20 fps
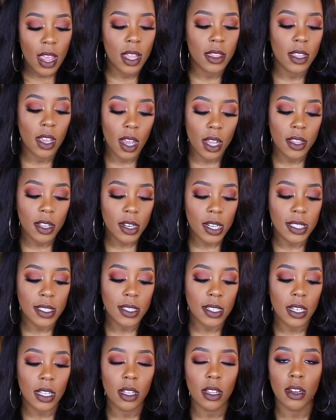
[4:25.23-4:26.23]
And the other
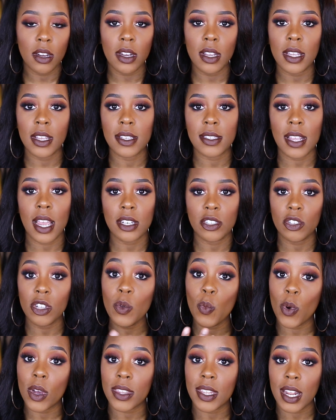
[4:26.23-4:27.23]
concealer is actually
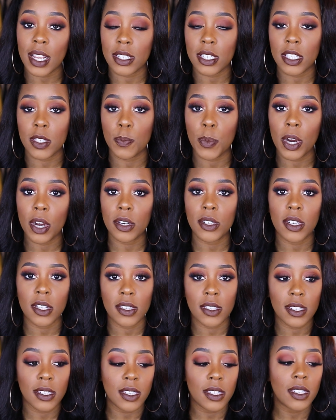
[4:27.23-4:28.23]
one that I just
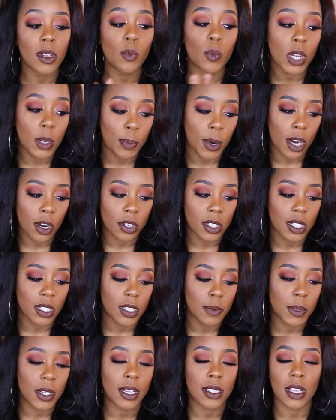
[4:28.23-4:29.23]
purchased. This is a
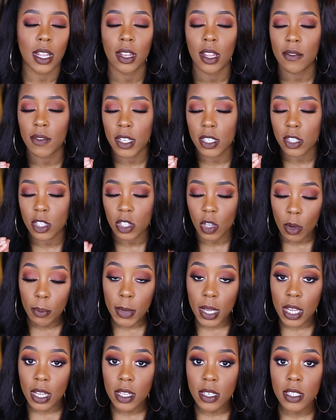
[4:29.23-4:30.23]
repurchase because I love it so
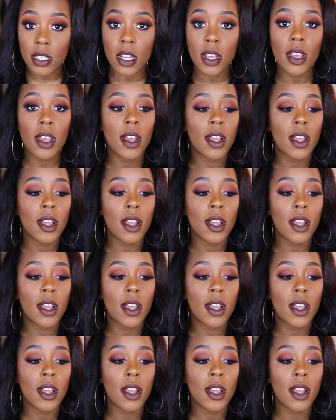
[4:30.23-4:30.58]
much.